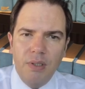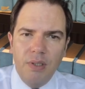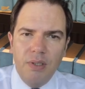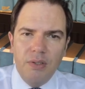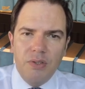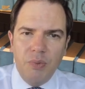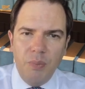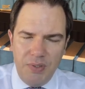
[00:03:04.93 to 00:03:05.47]

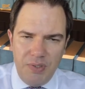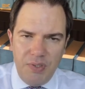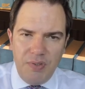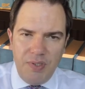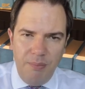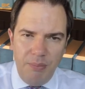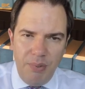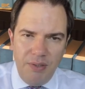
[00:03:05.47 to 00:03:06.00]
So what's a
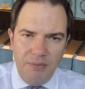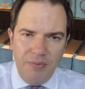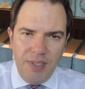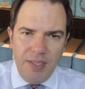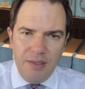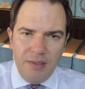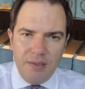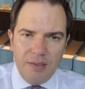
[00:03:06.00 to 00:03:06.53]
simple
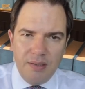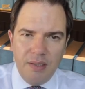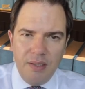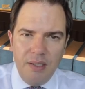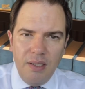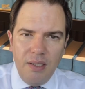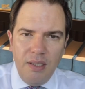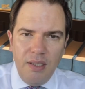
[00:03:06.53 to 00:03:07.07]
offence?
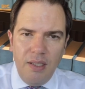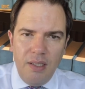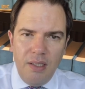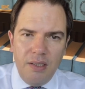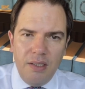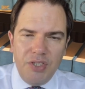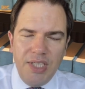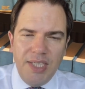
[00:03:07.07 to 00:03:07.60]

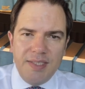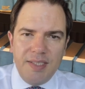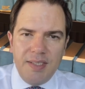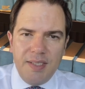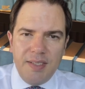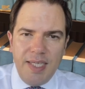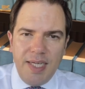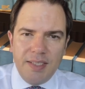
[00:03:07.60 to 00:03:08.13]
The
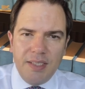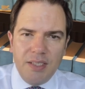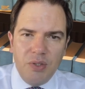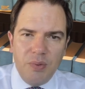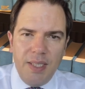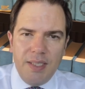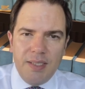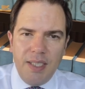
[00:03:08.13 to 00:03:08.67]
Justices Act in
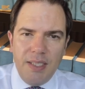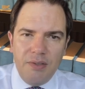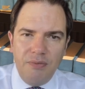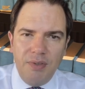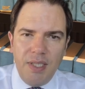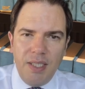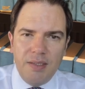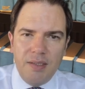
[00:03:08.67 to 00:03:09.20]
Queensland
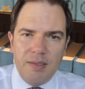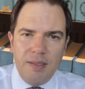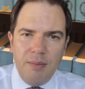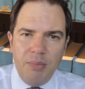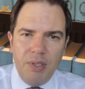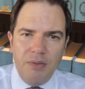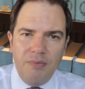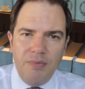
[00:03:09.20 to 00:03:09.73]
defines a
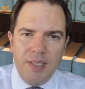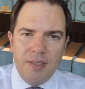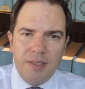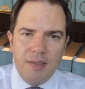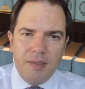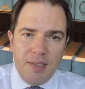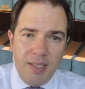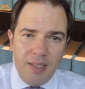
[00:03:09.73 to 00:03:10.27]
simple offence
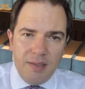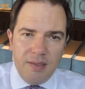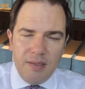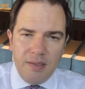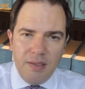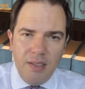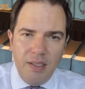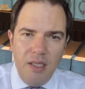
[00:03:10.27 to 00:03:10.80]
as this:
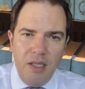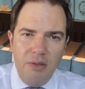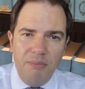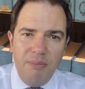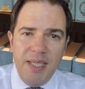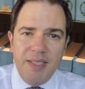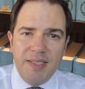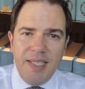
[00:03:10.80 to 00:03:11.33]

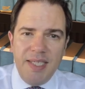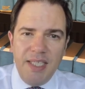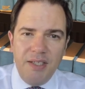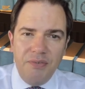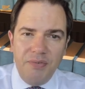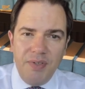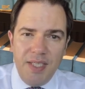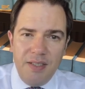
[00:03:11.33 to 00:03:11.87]
means any
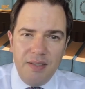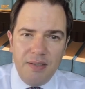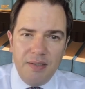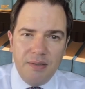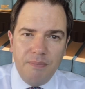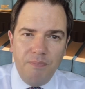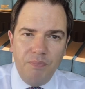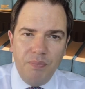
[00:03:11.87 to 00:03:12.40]
offence,
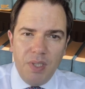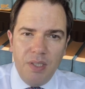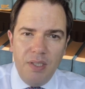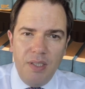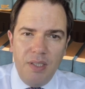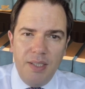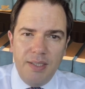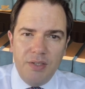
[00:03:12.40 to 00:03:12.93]

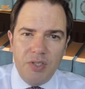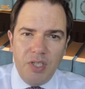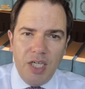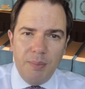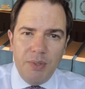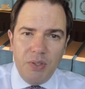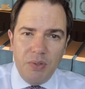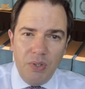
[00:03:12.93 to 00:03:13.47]

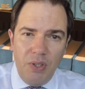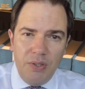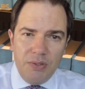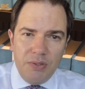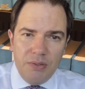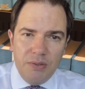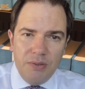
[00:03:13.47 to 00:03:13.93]
indictable or not,